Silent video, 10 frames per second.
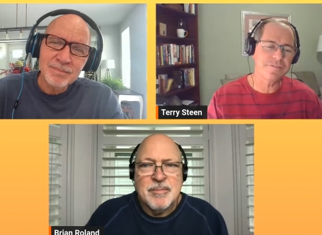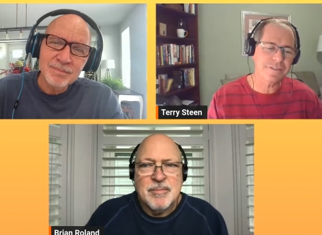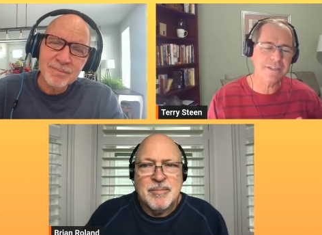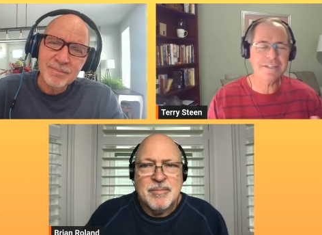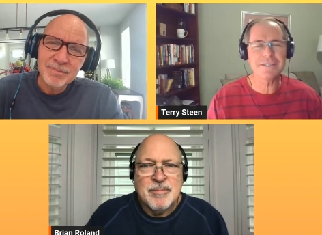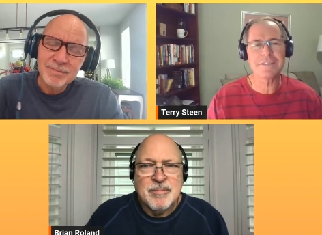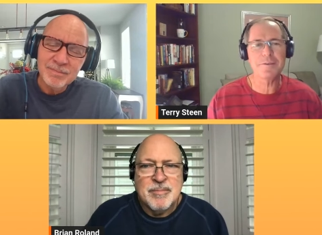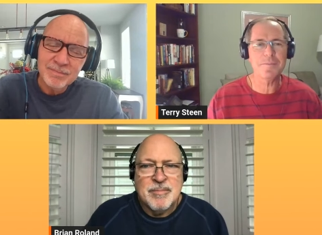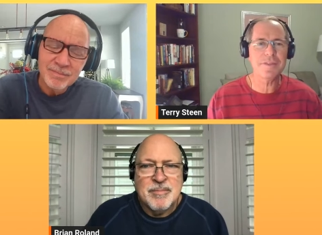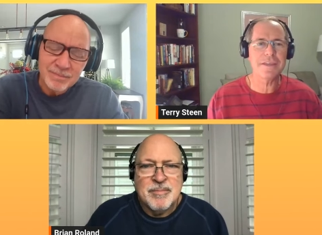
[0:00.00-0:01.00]
Speaker 1: we've seen
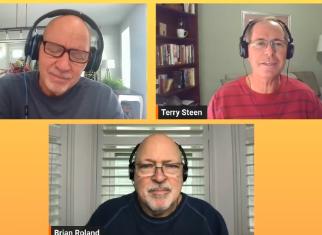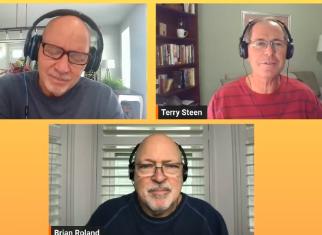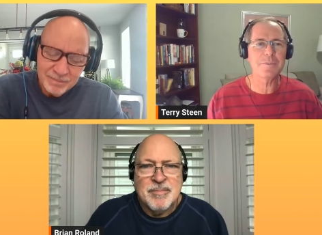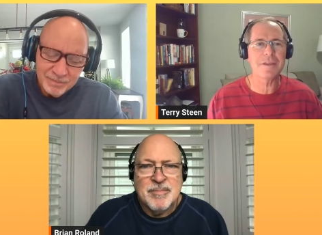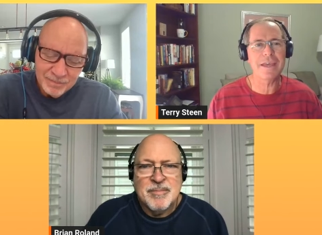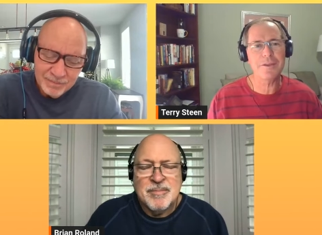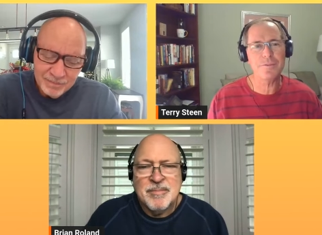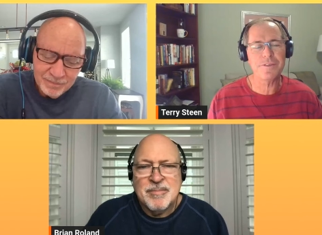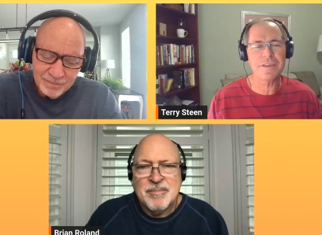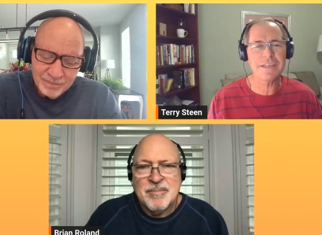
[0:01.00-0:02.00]
some things, but I
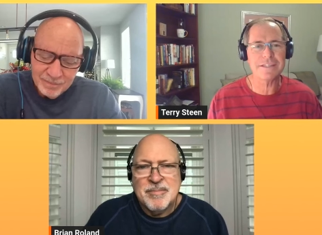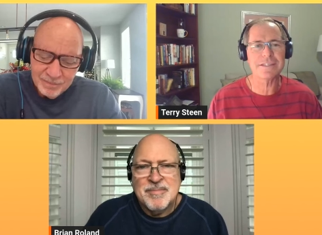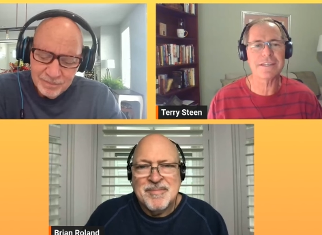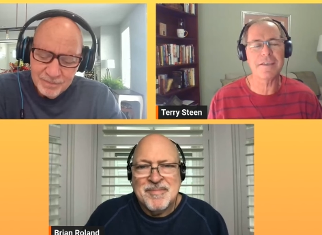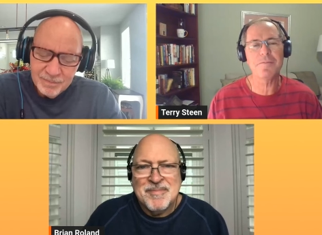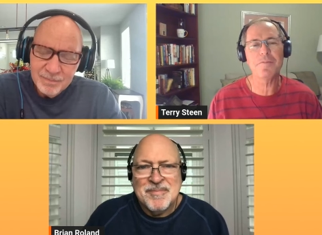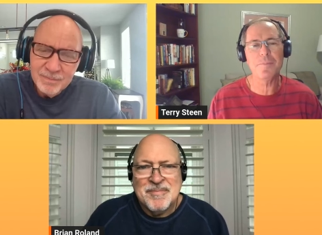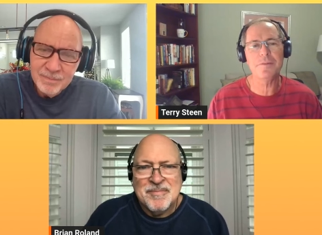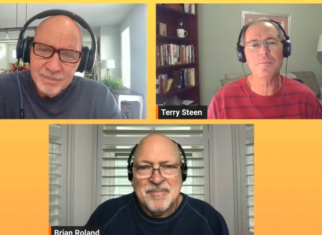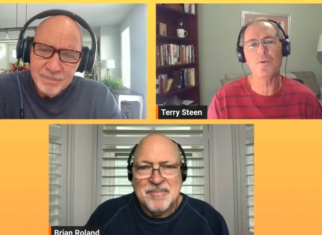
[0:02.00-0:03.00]
don't think it's ever
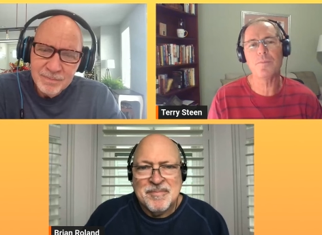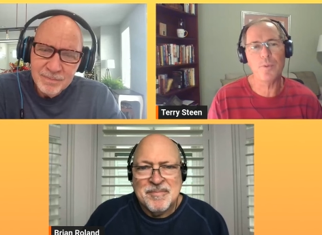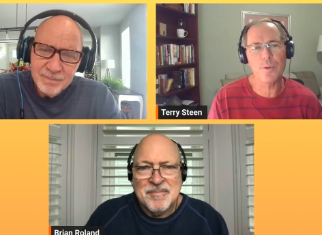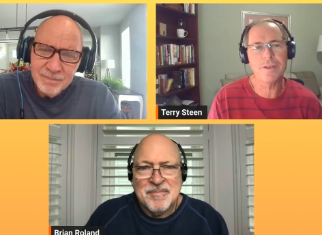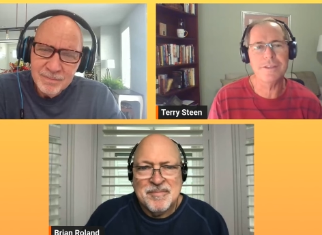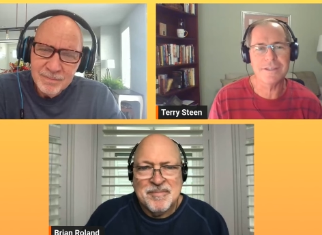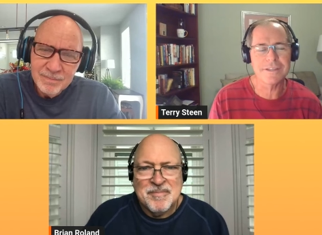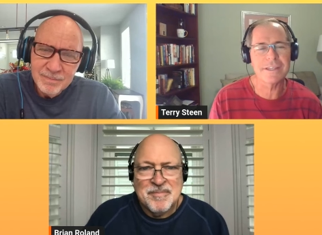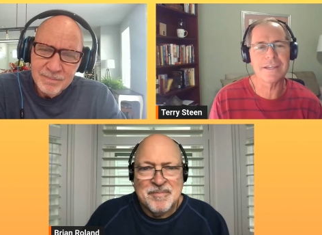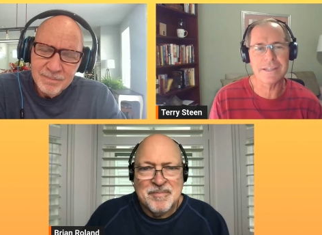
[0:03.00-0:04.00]
been more
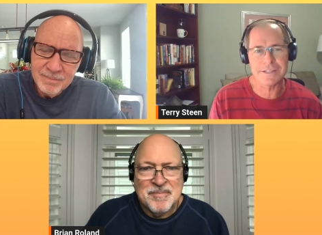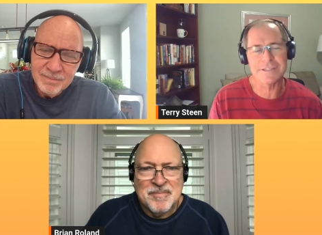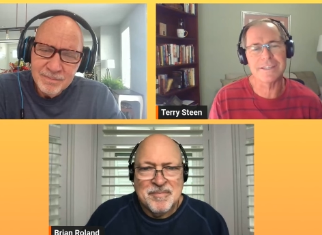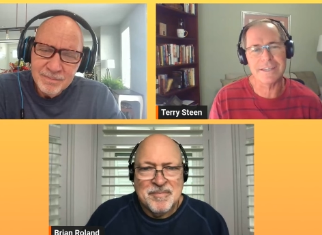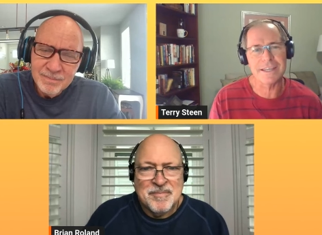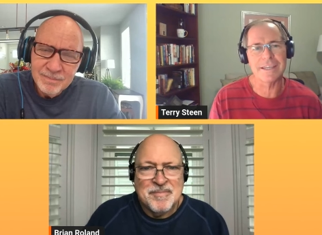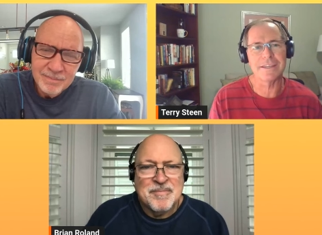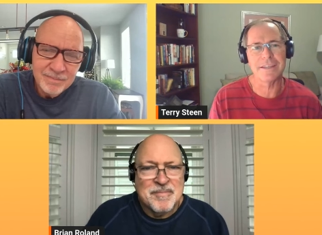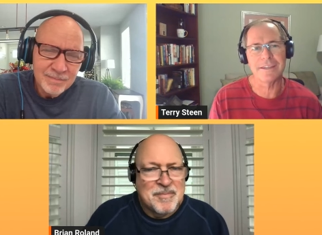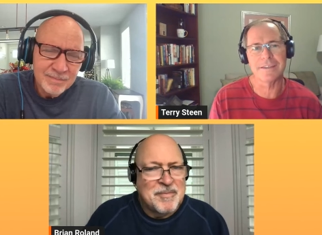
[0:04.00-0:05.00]
poignant than it is
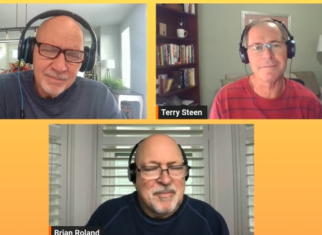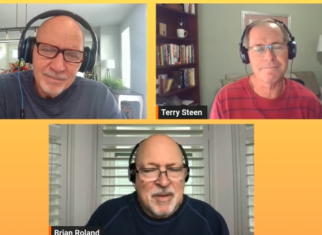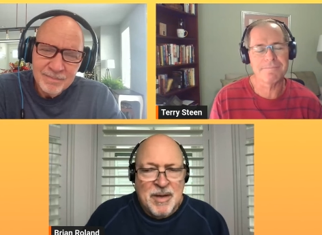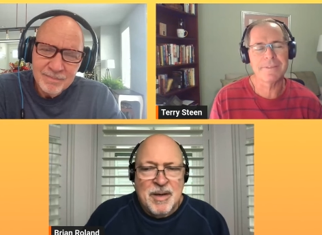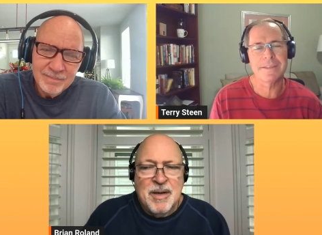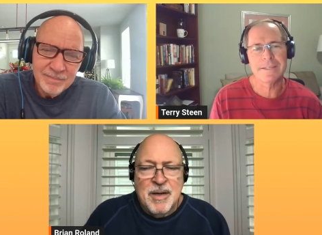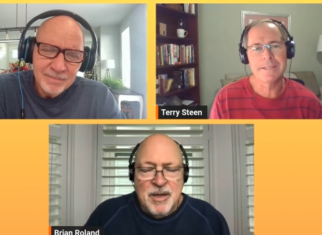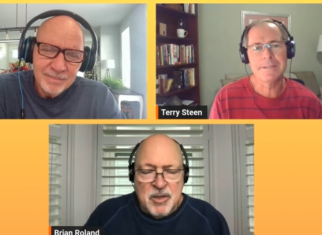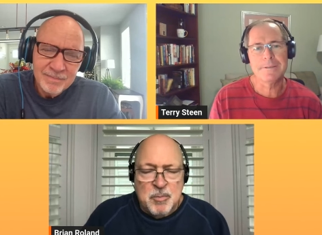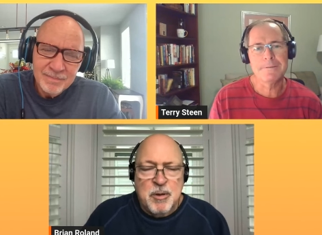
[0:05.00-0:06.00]
today, huh?
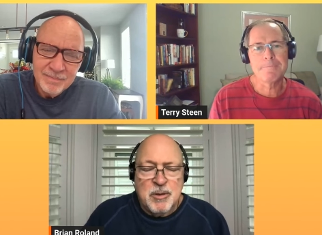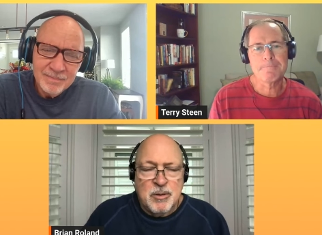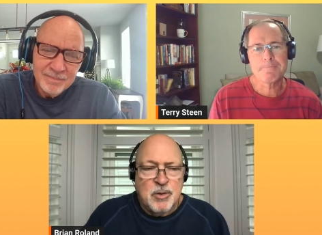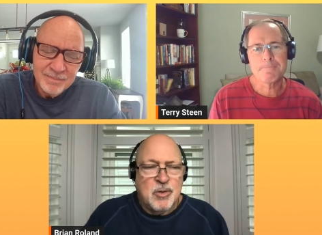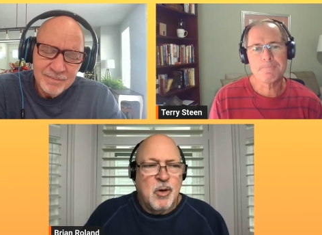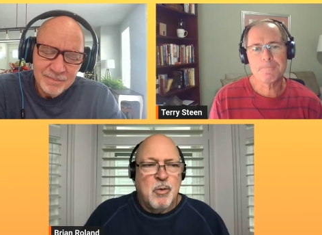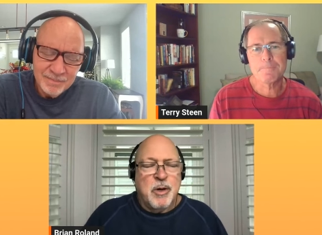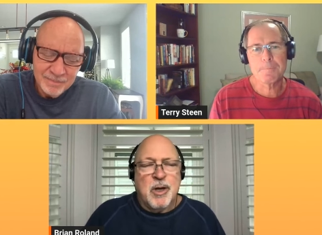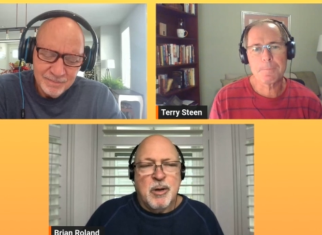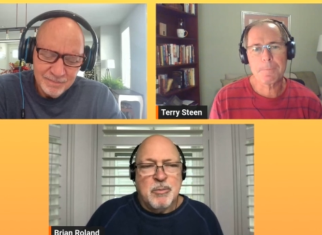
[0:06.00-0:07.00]
Speaker 2: especially so
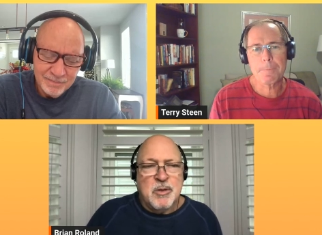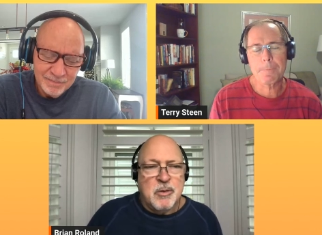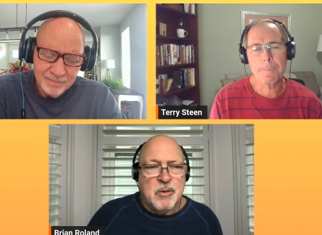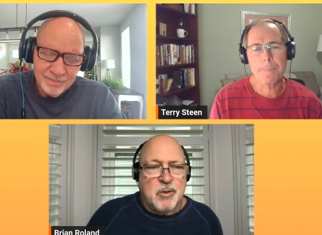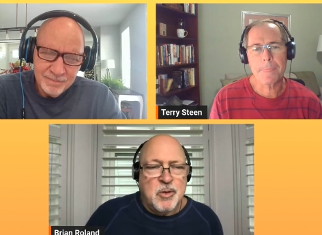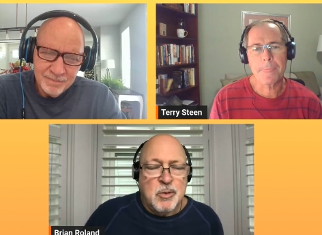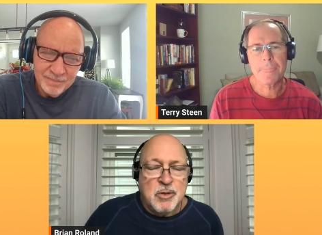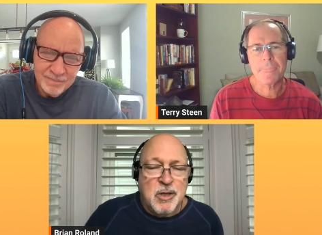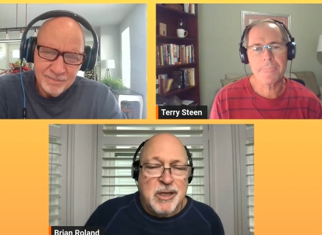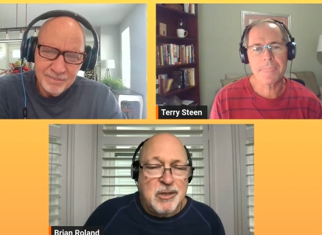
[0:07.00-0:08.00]
when it comes to the
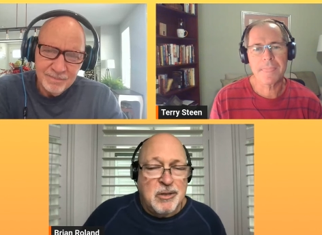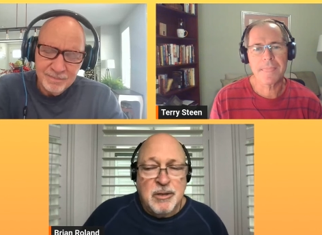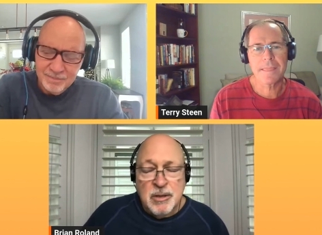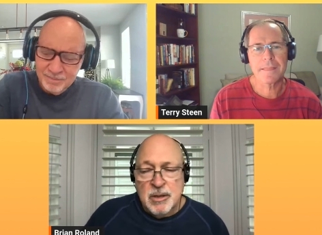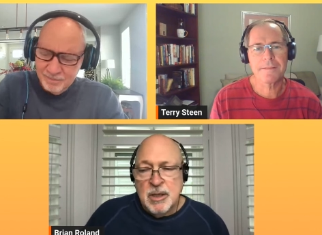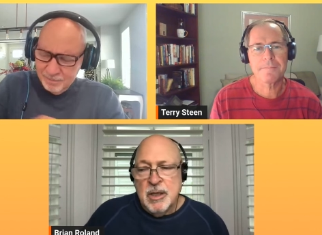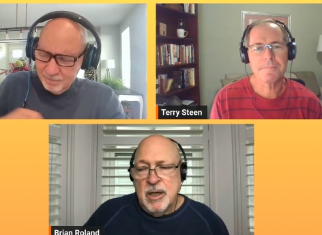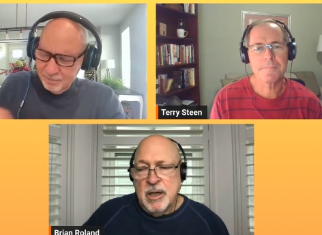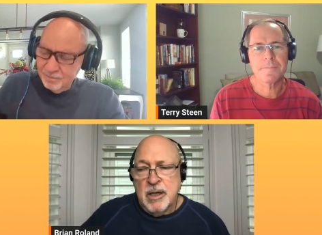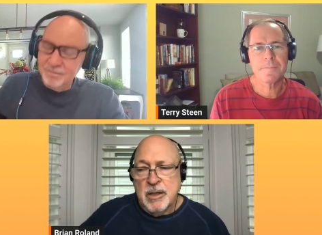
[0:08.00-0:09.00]
Jewish nation,
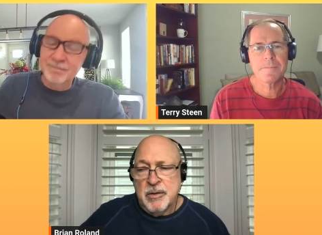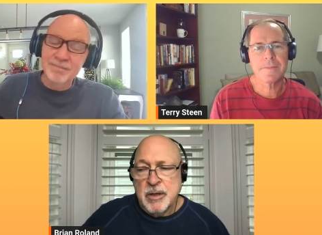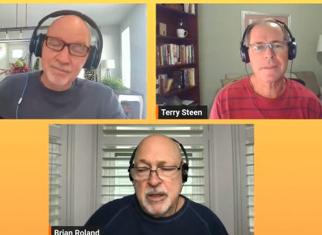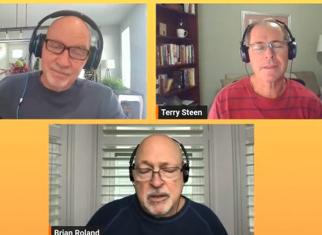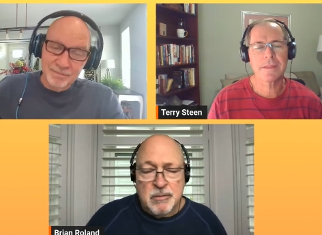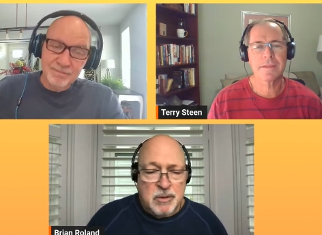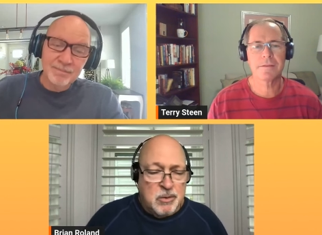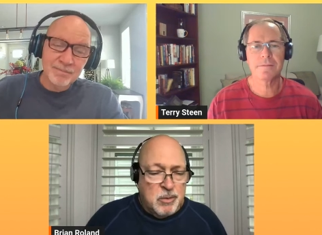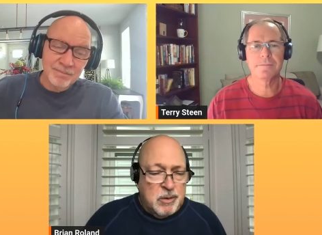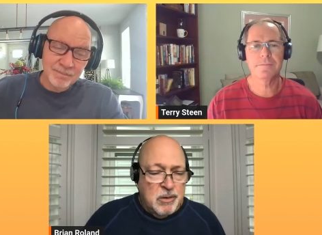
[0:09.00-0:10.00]
uh, mm-hmm. the nation of
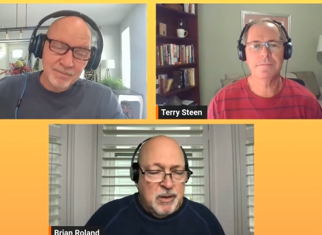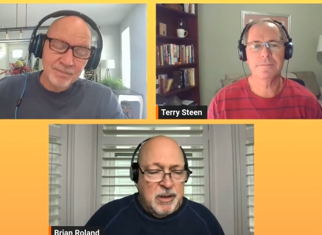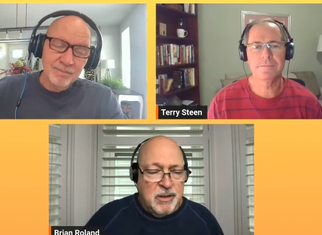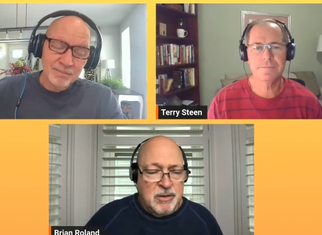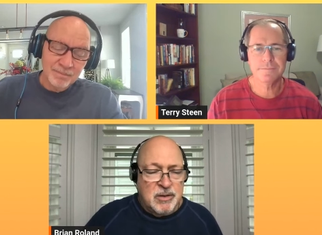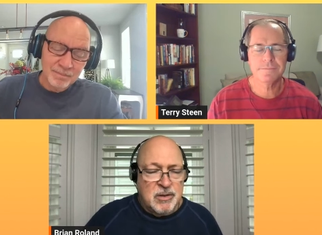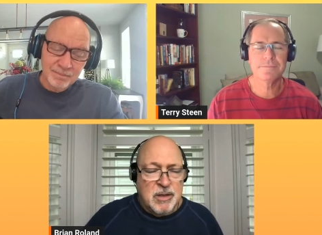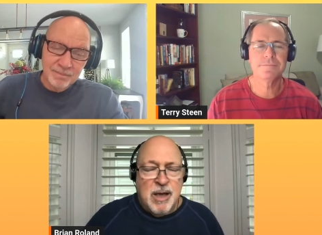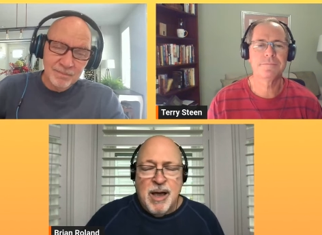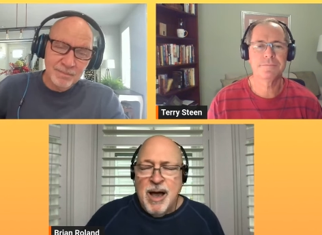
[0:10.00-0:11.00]
Israel. Uh,
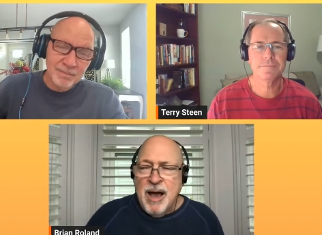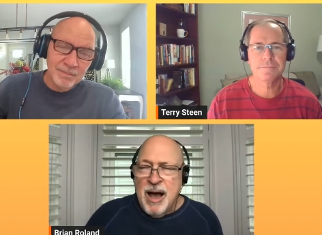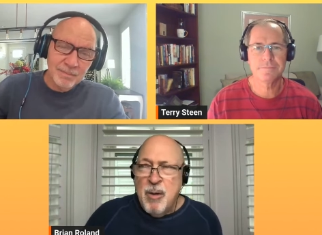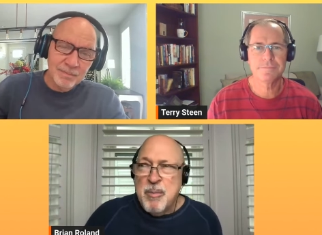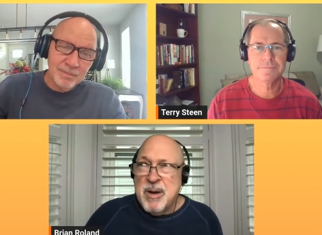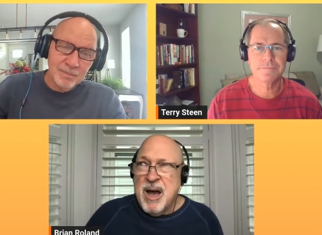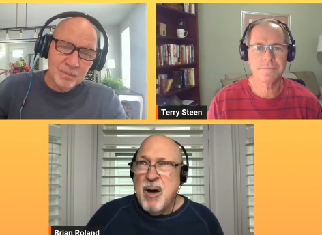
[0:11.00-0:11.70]
how many,